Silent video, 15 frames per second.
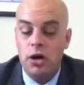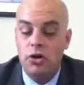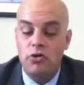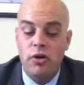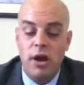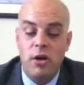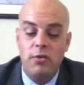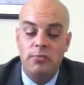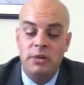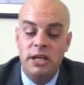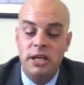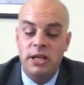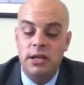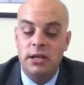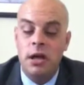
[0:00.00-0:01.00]
Crown
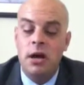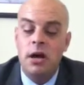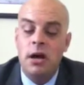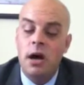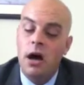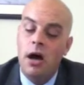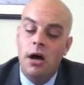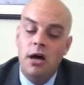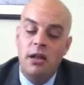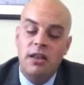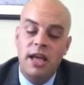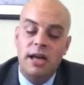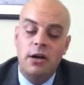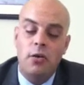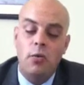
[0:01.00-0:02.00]
meaning
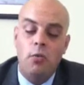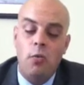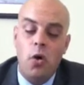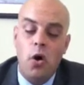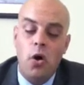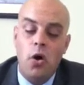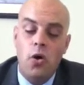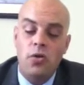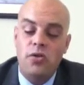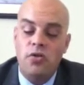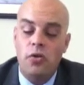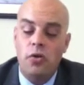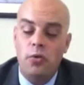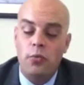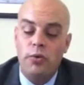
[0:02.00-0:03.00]
like a walls
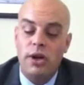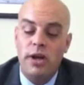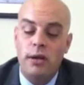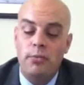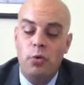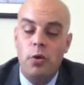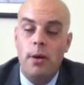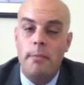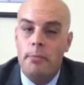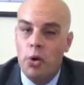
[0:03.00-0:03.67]
or a rim or a